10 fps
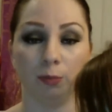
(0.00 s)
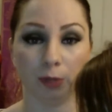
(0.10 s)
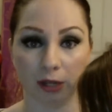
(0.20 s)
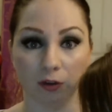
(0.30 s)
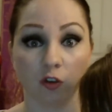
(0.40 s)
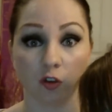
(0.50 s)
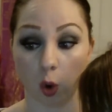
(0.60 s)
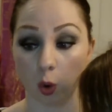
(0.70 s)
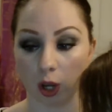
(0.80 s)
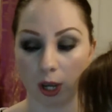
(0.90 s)
It blends
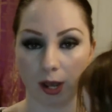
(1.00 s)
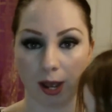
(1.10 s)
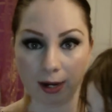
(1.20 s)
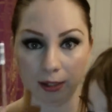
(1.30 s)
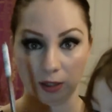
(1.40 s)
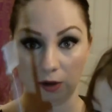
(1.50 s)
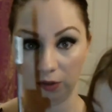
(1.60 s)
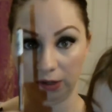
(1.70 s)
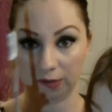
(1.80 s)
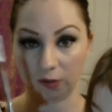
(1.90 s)
so good. I
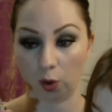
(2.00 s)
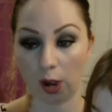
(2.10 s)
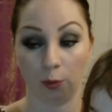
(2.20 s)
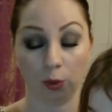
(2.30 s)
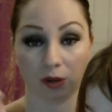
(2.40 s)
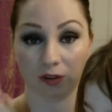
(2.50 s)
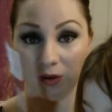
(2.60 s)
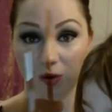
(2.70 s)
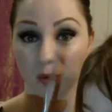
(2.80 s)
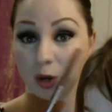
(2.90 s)
love these, so I will
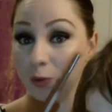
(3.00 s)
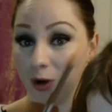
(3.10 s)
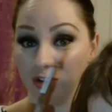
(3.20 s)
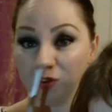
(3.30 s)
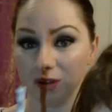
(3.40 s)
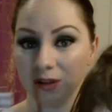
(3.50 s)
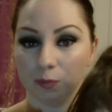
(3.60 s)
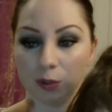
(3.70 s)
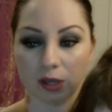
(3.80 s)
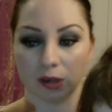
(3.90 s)
continue to repurchase
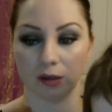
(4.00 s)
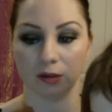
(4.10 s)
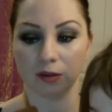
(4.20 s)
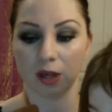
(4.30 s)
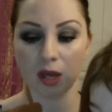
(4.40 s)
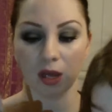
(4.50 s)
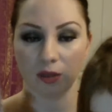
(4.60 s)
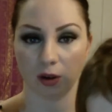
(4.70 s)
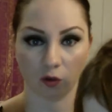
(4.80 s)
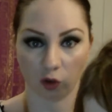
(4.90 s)
these because
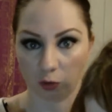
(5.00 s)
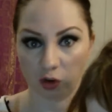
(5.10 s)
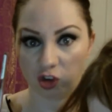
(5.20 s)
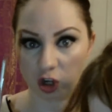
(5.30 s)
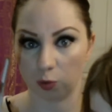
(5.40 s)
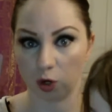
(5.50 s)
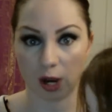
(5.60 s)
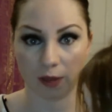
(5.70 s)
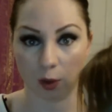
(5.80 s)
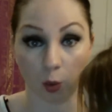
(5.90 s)
they are so much cheaper
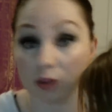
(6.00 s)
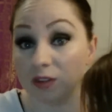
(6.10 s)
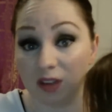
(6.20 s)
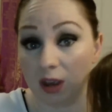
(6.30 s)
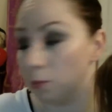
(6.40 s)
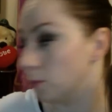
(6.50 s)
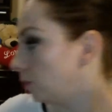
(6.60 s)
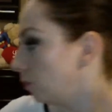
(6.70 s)
and they work the same.